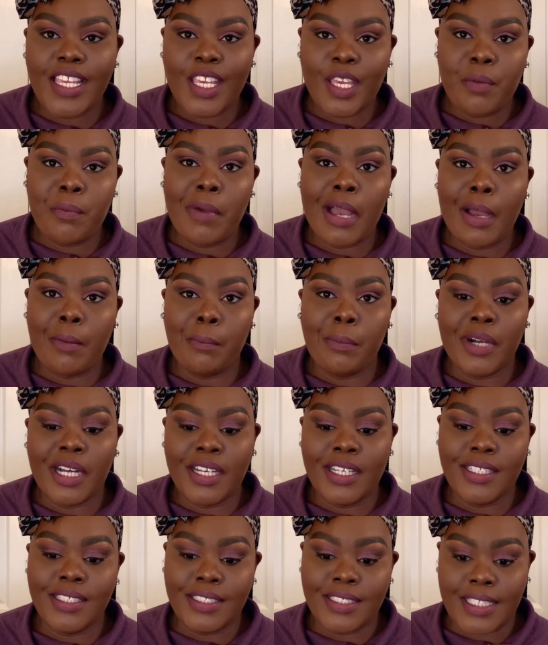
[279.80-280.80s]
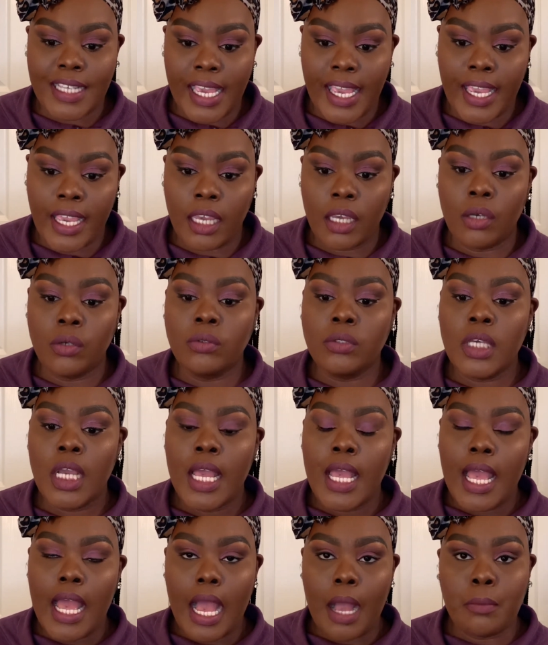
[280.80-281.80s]
my bun down,
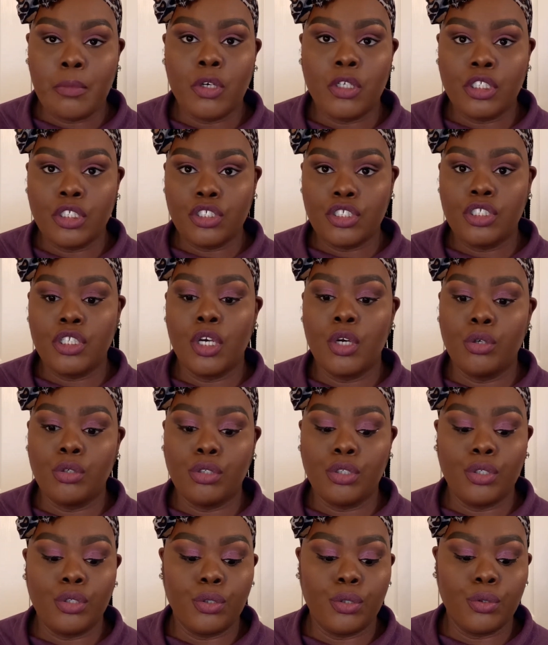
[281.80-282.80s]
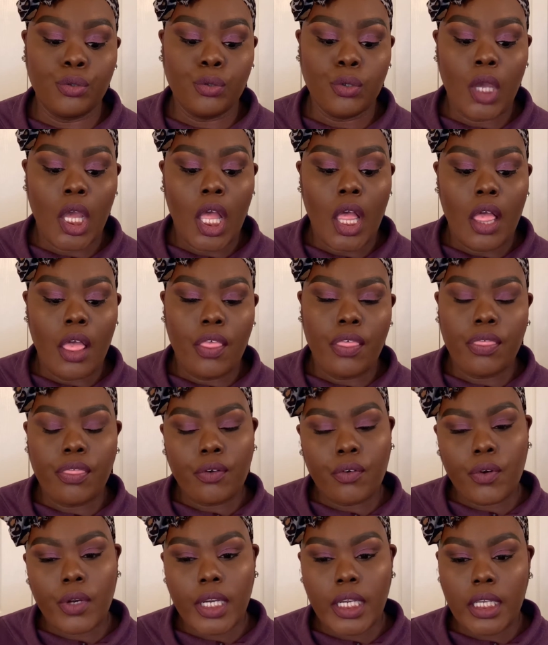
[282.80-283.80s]
I'm gonna show you
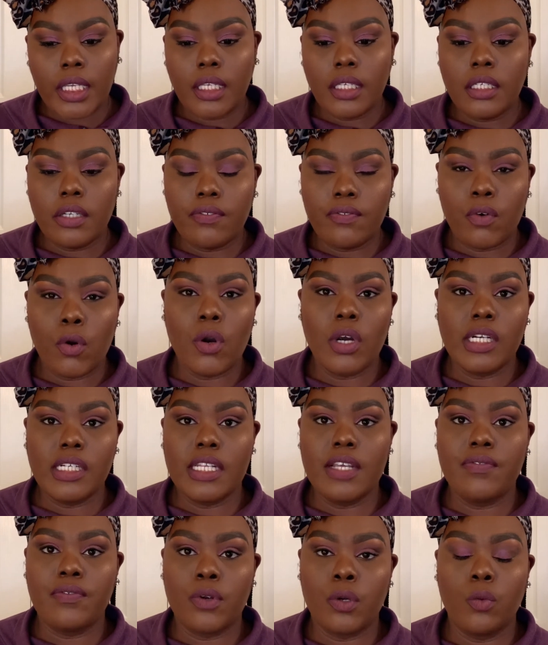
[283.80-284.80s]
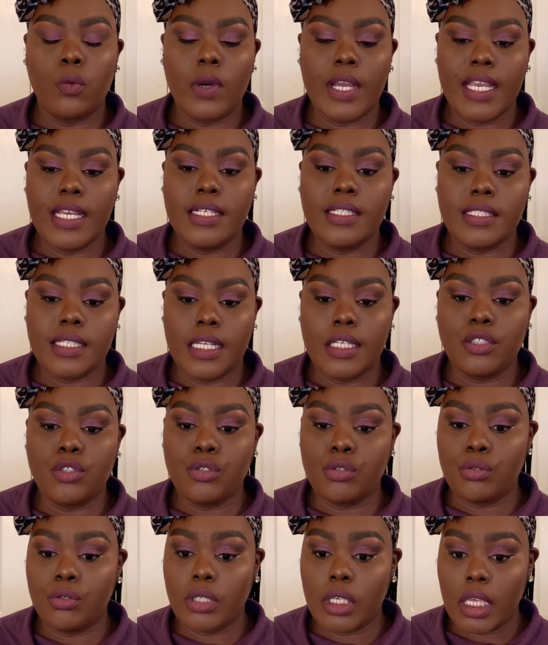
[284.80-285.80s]
3 to 4 different ways that
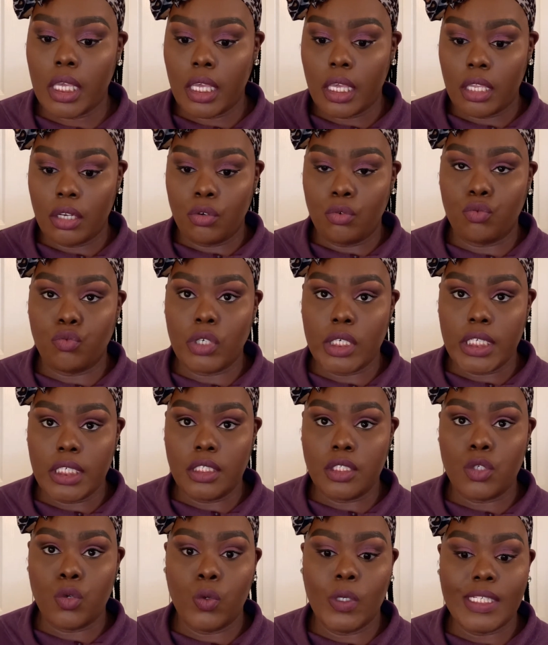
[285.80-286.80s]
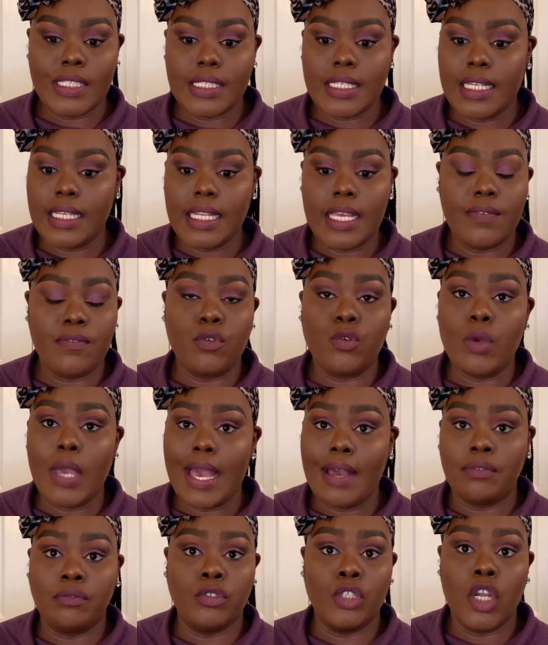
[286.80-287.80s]
you can retwist it if you
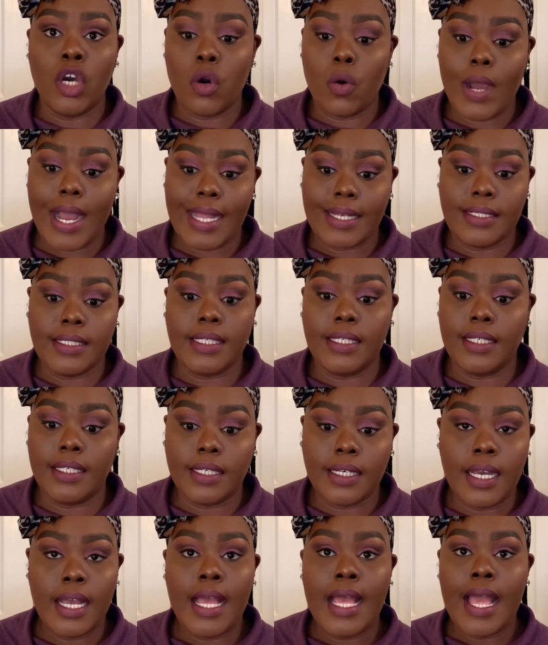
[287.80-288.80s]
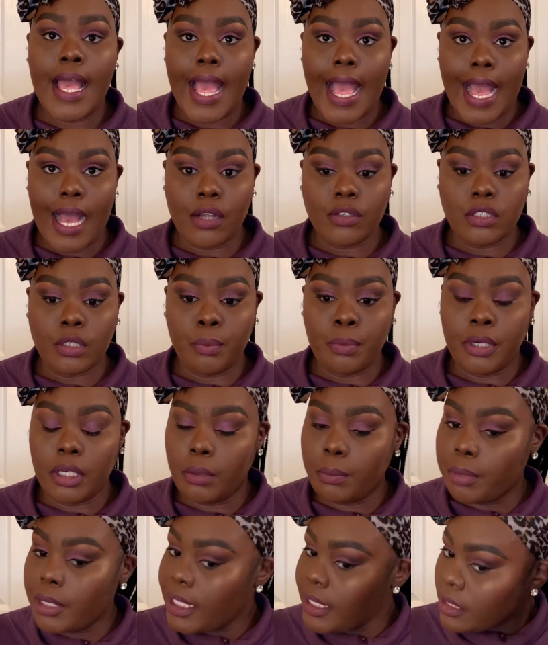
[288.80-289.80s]
have no idea how to put a
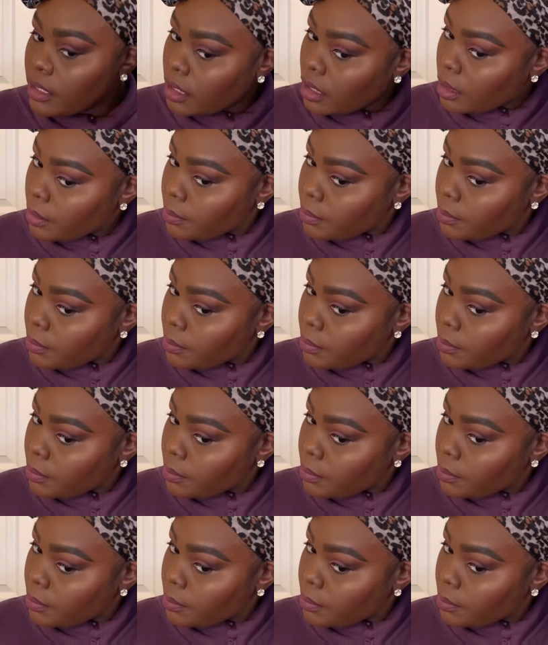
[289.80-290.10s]
bun up.